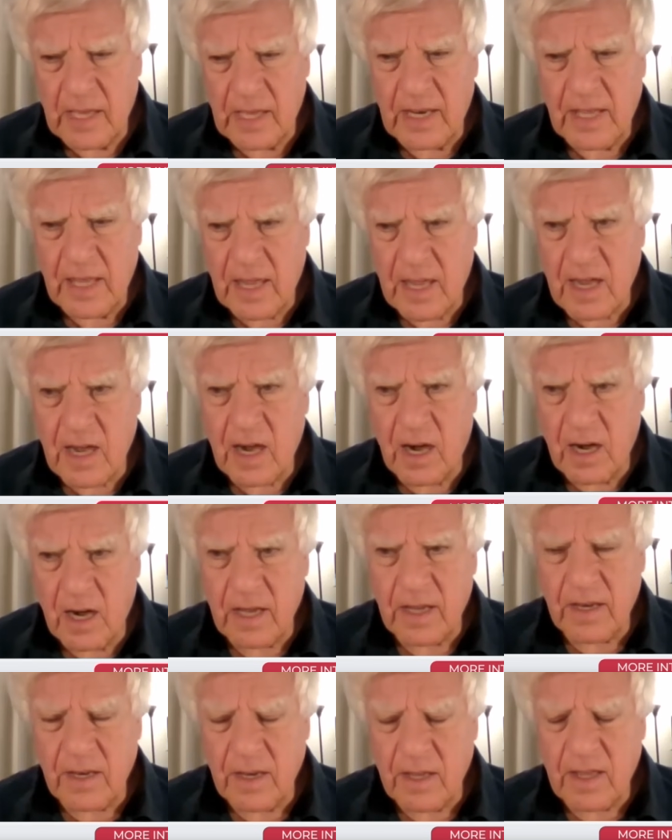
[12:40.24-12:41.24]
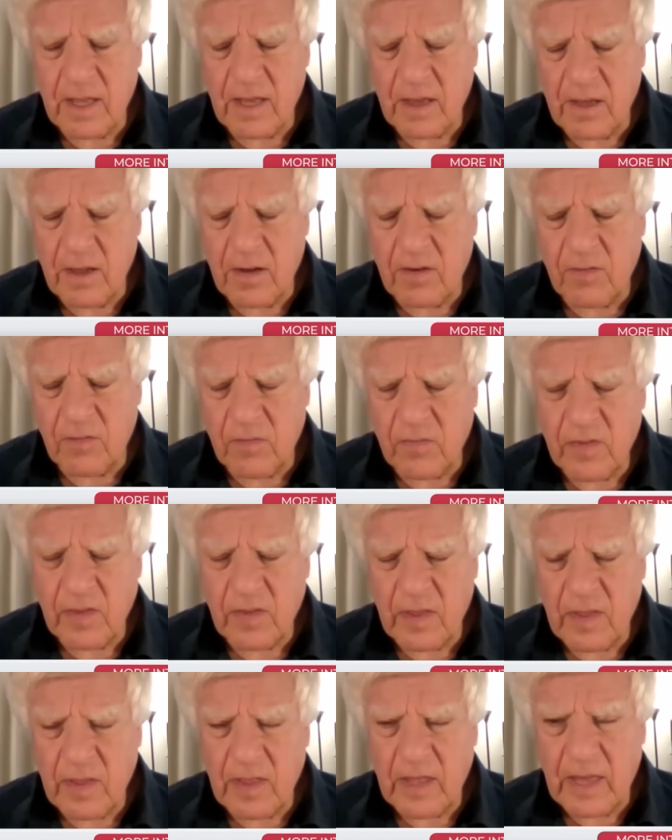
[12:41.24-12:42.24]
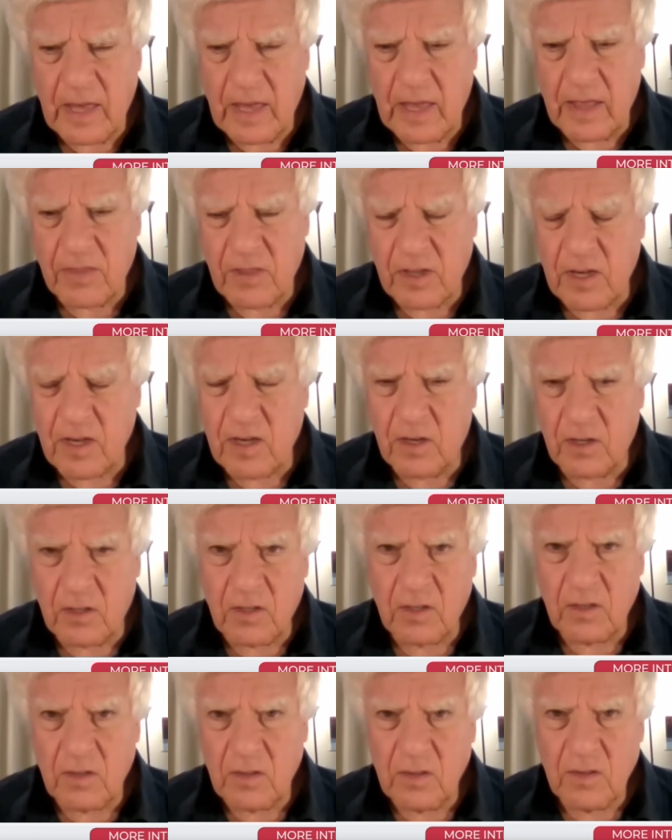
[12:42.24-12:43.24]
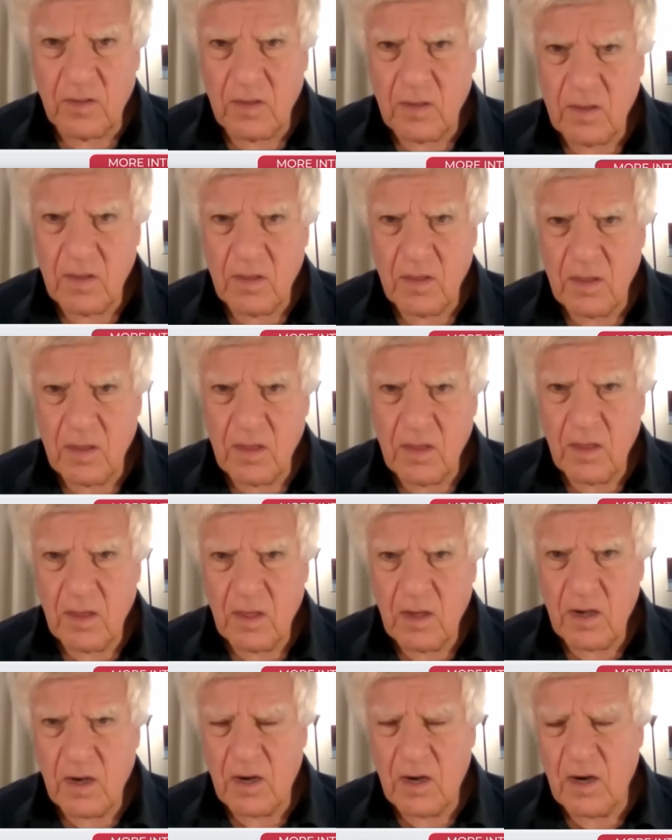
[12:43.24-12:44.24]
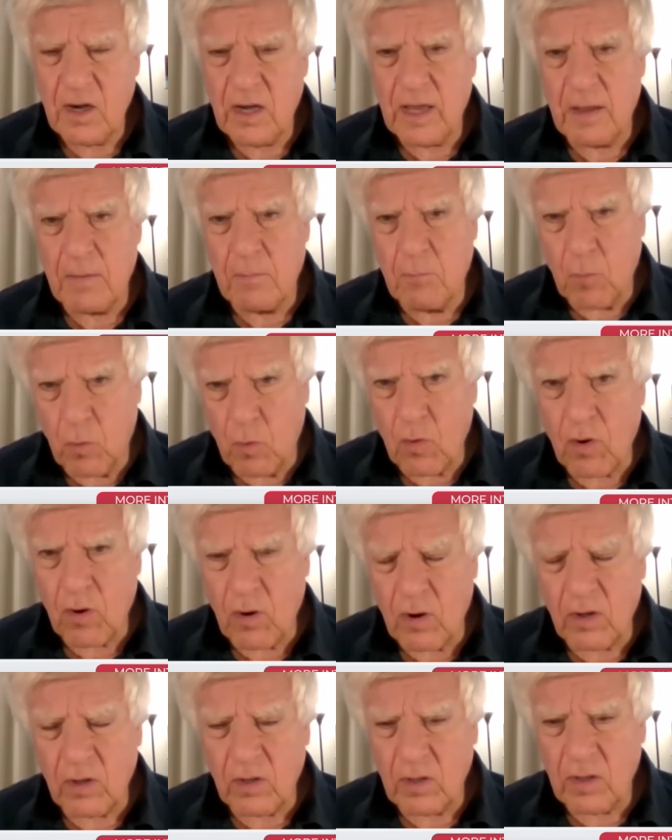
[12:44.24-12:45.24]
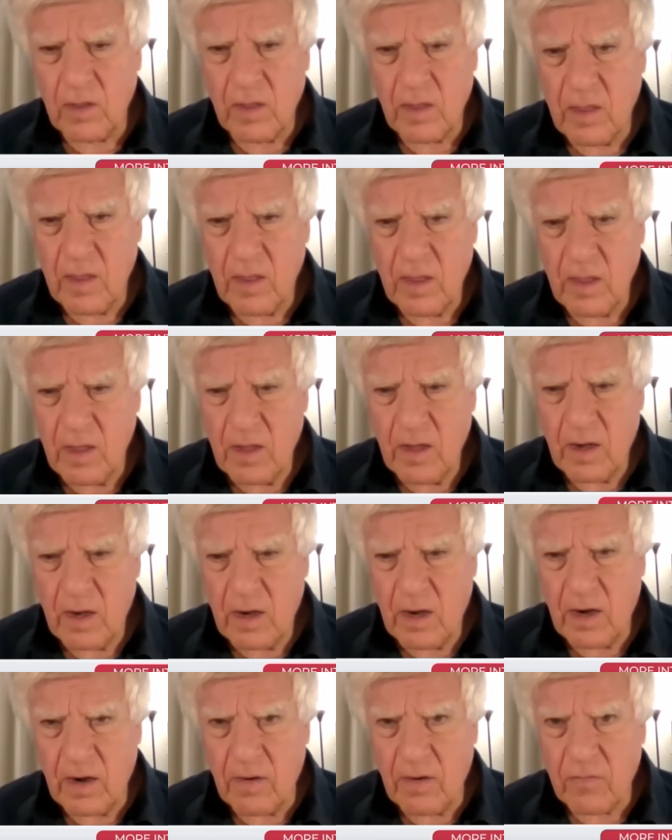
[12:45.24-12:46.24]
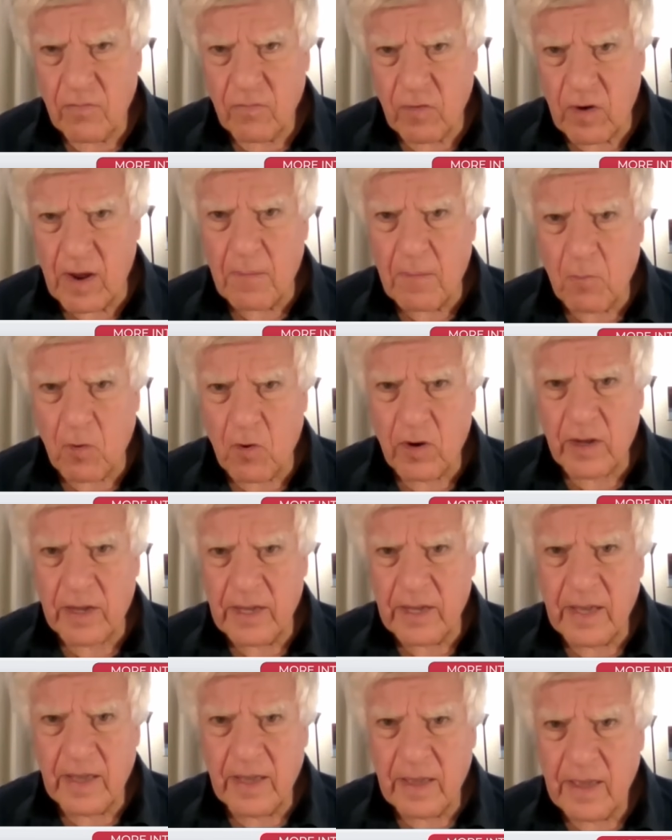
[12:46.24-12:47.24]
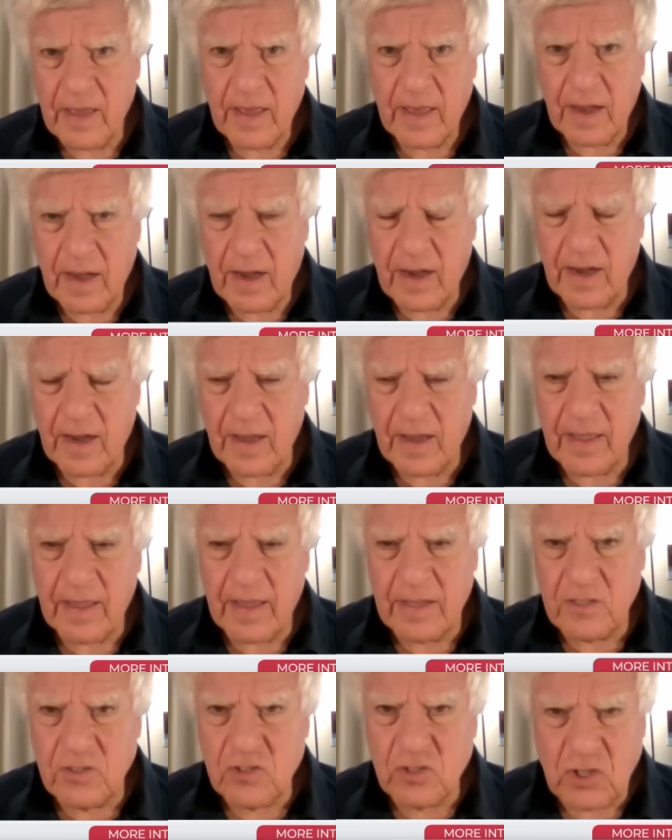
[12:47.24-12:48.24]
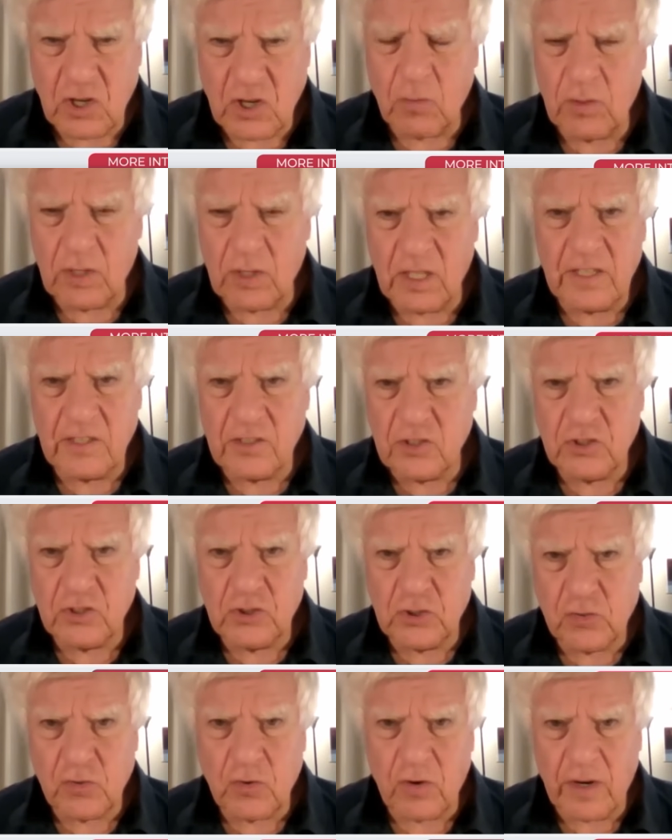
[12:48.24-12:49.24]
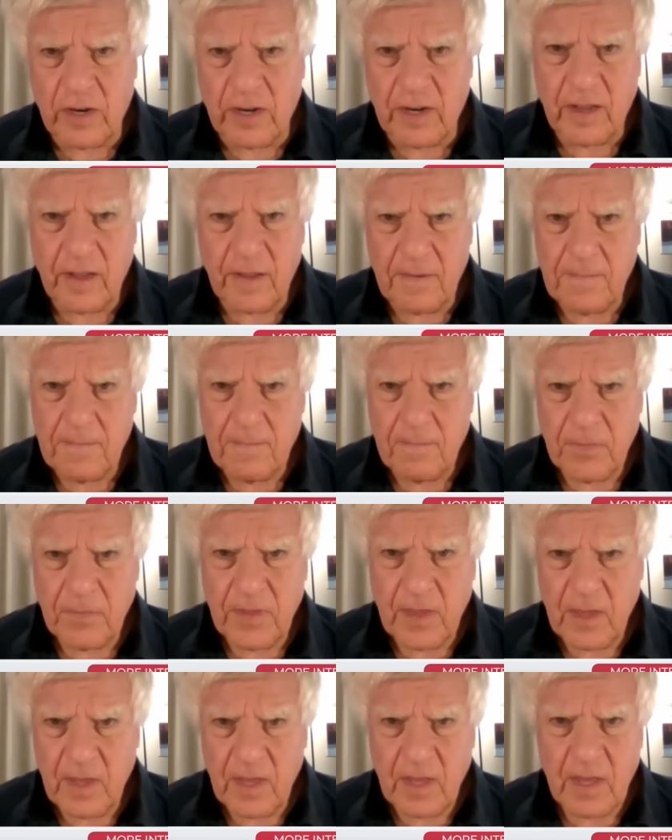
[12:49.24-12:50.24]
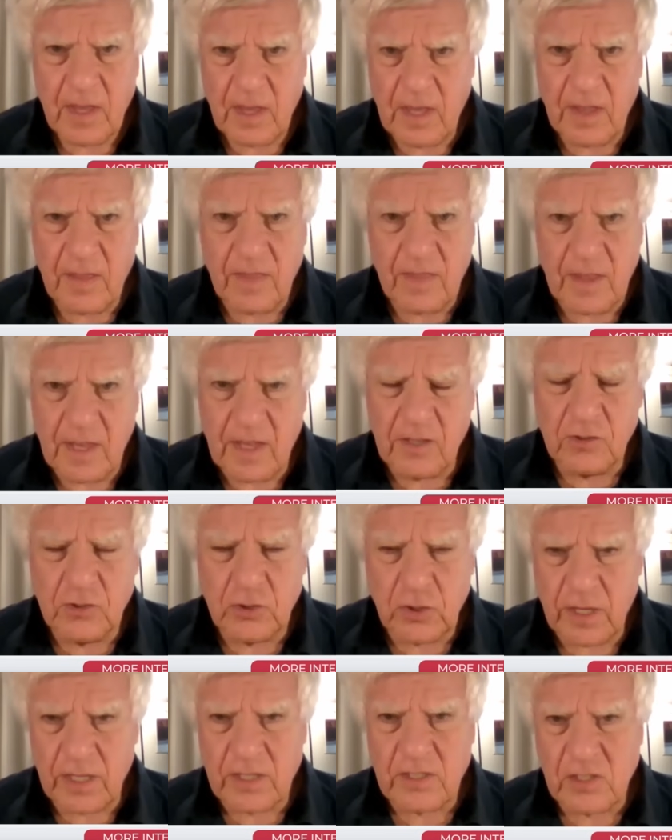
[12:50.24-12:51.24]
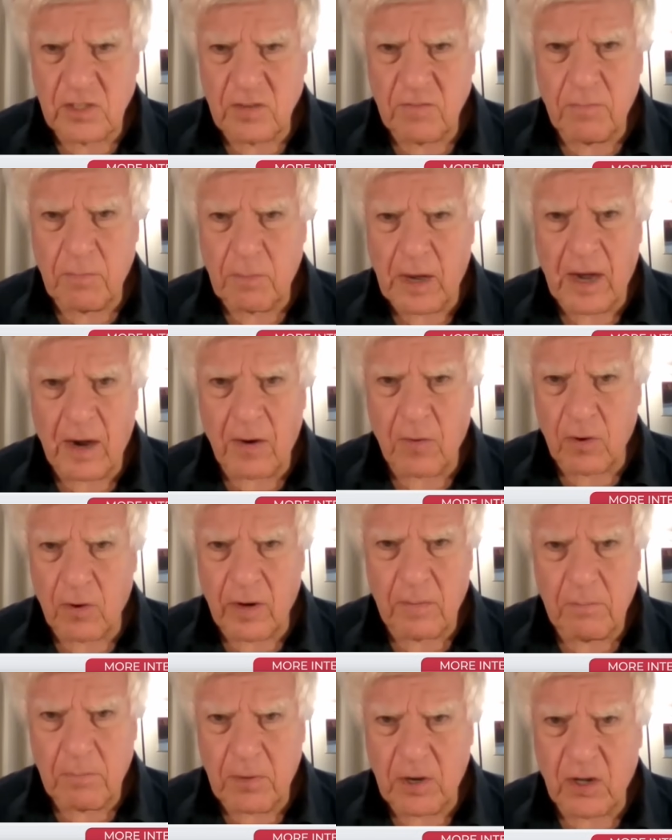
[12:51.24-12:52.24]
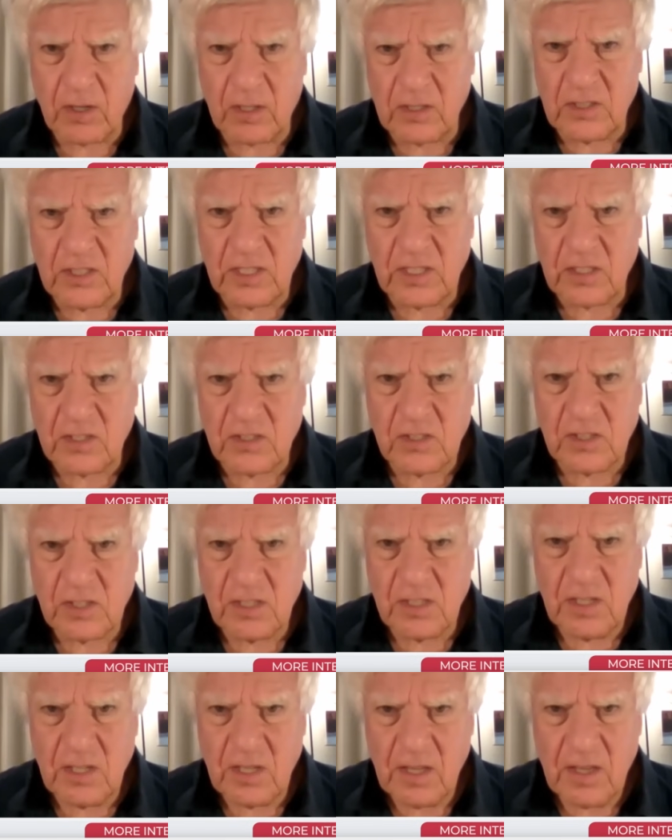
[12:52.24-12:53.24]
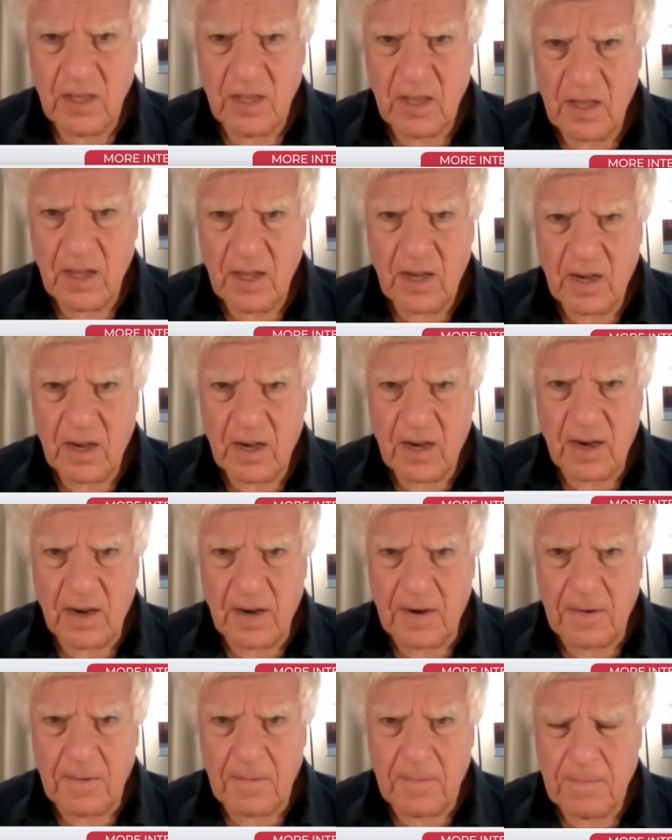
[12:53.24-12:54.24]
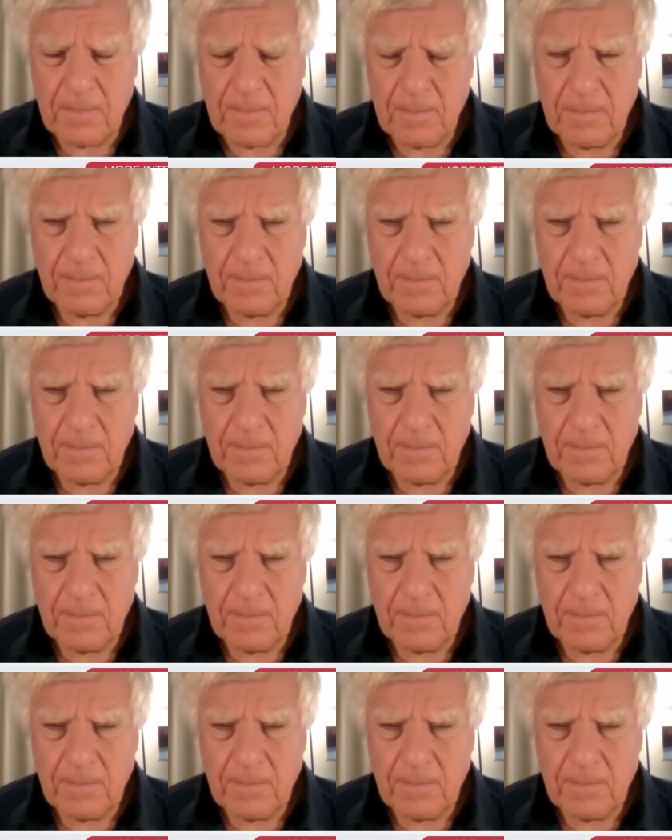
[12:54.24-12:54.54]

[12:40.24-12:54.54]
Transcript: any kind of ethical and moral framework is totally destroyed in the interest of power and politics. And